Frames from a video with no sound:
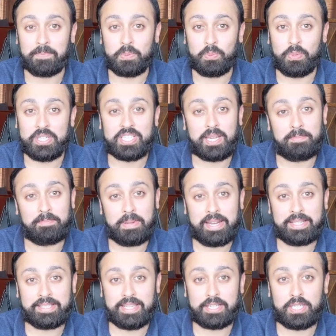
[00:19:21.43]
which
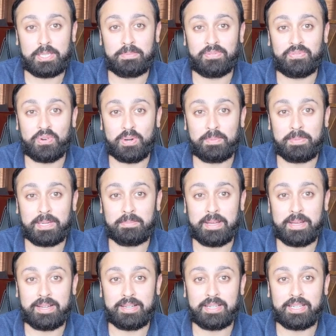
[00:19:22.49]
campaign is actually performing
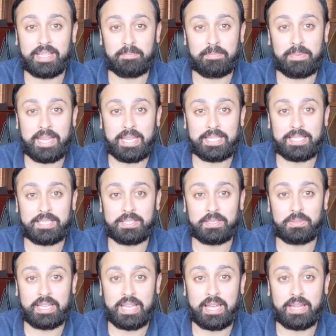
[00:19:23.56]
better, the
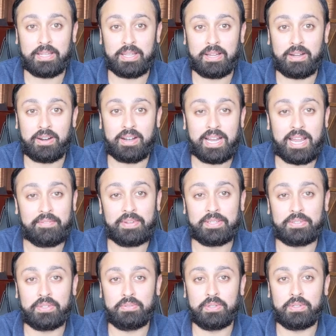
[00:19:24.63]
campaigns that are
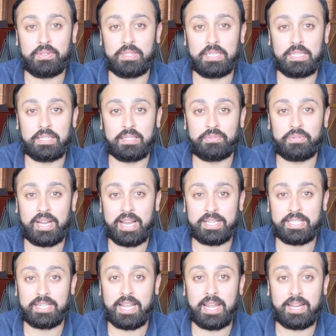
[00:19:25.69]
having Triview for
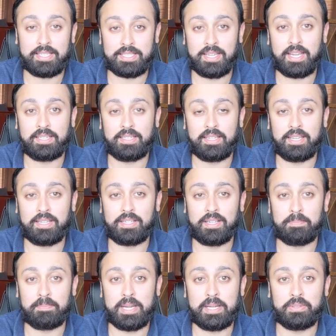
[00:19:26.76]
Action and a site link
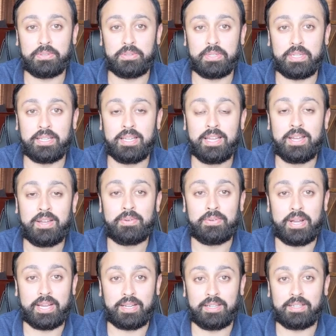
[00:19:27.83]
compared to the
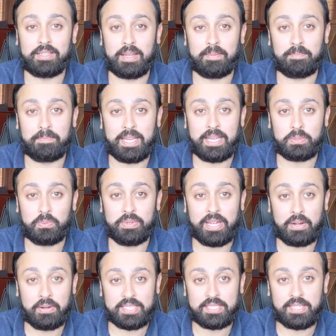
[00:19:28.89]
regular campaigns
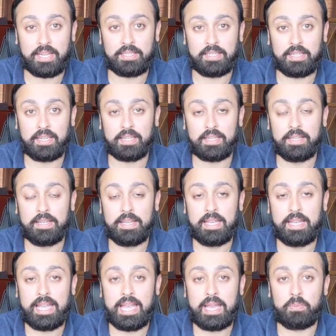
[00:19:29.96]
without a site link.
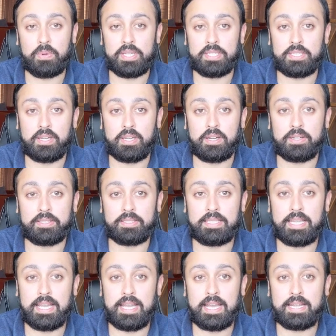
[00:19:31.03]
And we saw
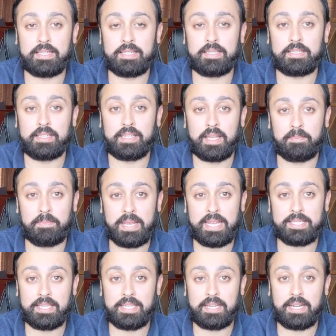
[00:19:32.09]
that the
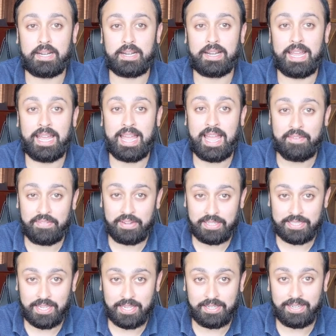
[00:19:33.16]
campaigns that are
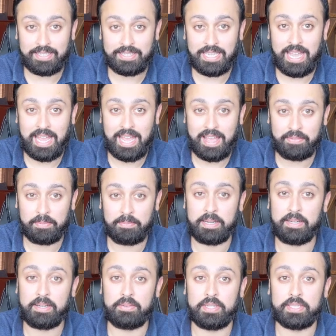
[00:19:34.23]
having site links have a
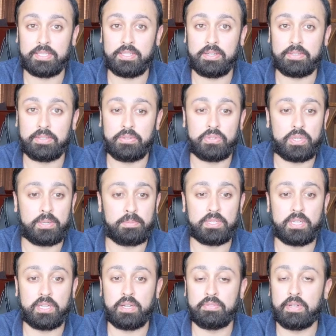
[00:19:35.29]
better result in
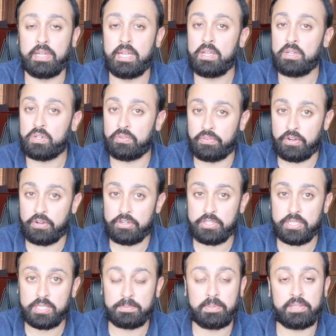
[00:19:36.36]
terms of
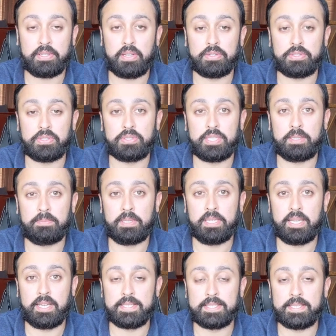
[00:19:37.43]
conversions, but also
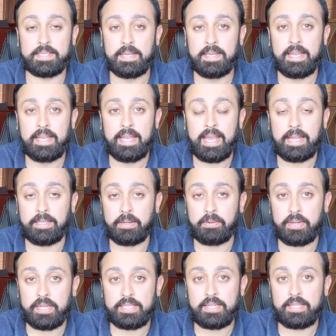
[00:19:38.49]
CPAs. And the
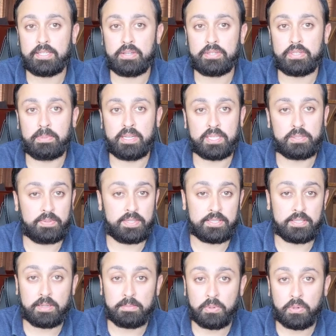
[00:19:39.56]
reason is also because we
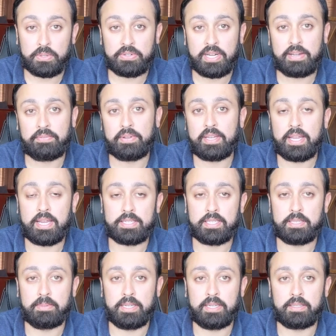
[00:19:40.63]
saw more traffic
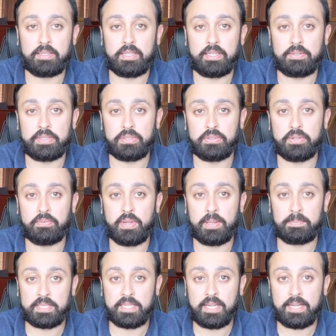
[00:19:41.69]
actually being delivered to the
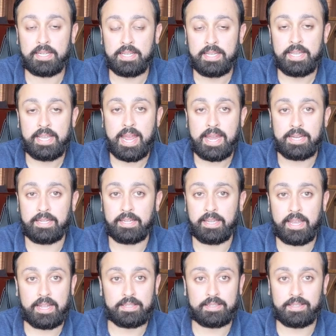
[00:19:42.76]
website. And in
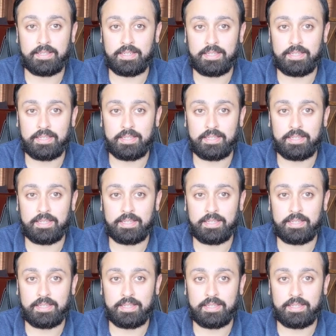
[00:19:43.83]
the end,